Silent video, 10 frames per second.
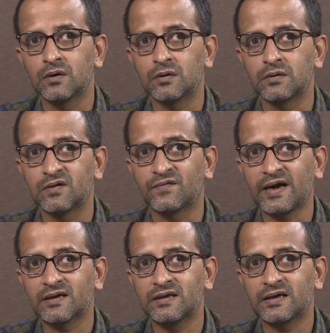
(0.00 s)
uh, the
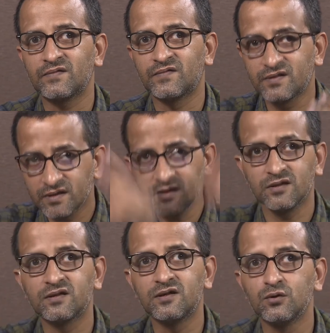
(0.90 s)
fact that everything
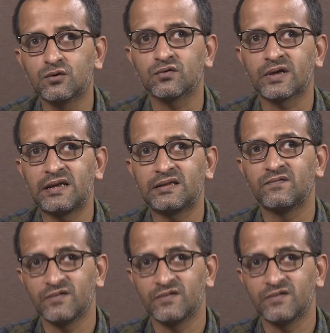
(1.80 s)
is reduced to science,